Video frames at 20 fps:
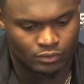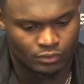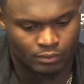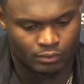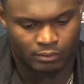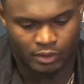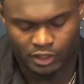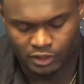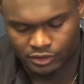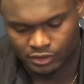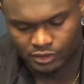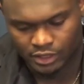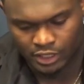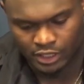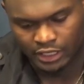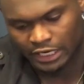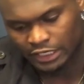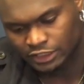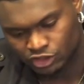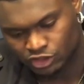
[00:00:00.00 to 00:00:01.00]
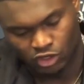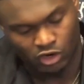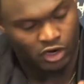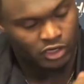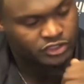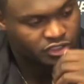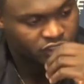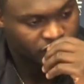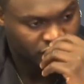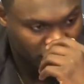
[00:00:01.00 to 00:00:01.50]
What makes that
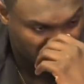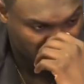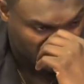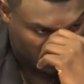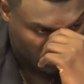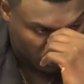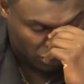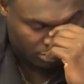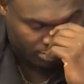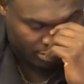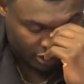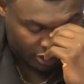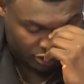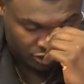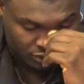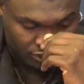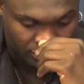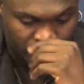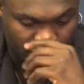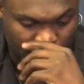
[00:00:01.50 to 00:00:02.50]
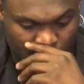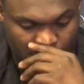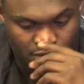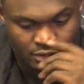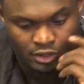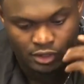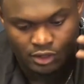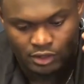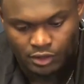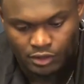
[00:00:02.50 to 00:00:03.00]
charge at the end so special is
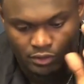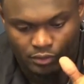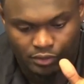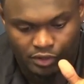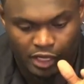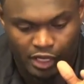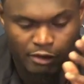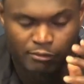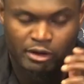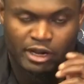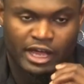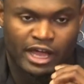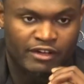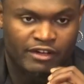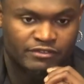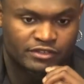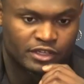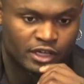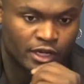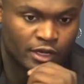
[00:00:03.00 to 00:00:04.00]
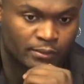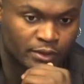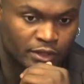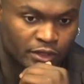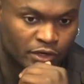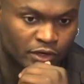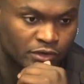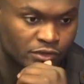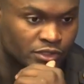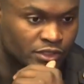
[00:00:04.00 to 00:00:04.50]
it came in at halftime
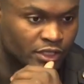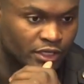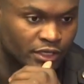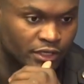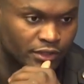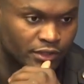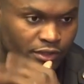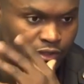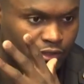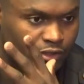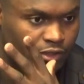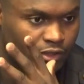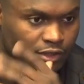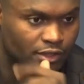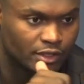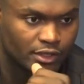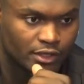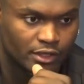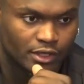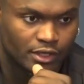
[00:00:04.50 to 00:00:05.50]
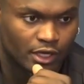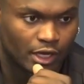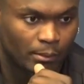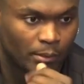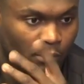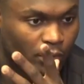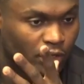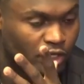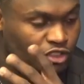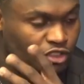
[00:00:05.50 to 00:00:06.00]
and coach said,
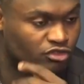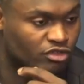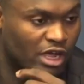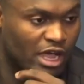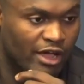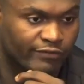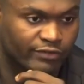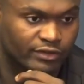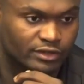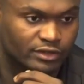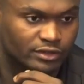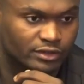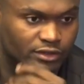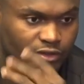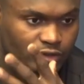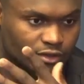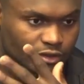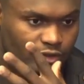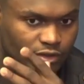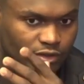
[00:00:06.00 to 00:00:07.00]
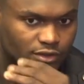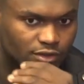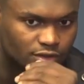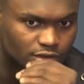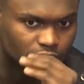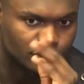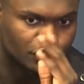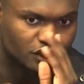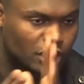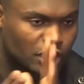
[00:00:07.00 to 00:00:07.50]
when he's driving,
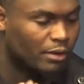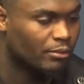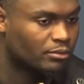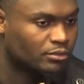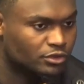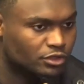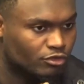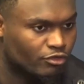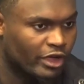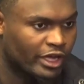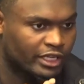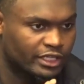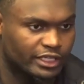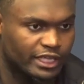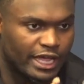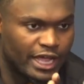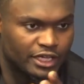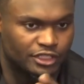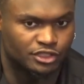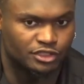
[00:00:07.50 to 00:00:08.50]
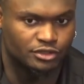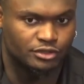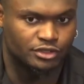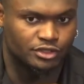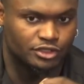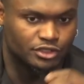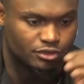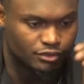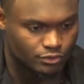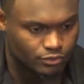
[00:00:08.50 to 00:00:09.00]
he's coming directly at you
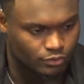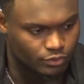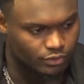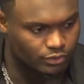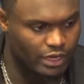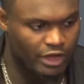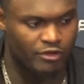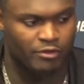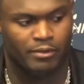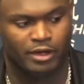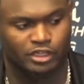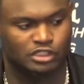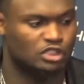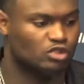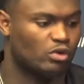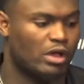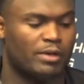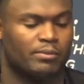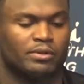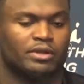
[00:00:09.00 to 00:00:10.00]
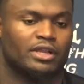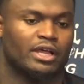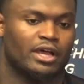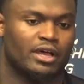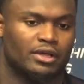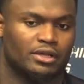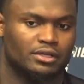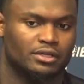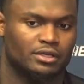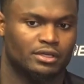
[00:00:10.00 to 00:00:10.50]
and everybody's swiping
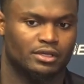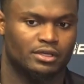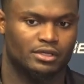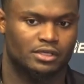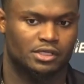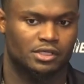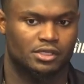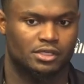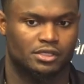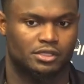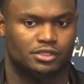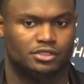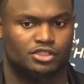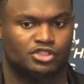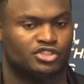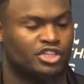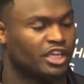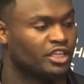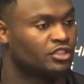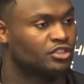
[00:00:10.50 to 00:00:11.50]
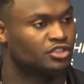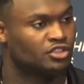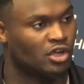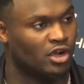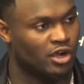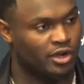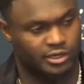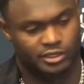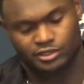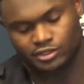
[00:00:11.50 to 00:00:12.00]
down. Just take the
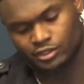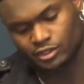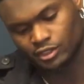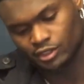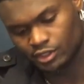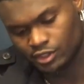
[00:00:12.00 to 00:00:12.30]
charge.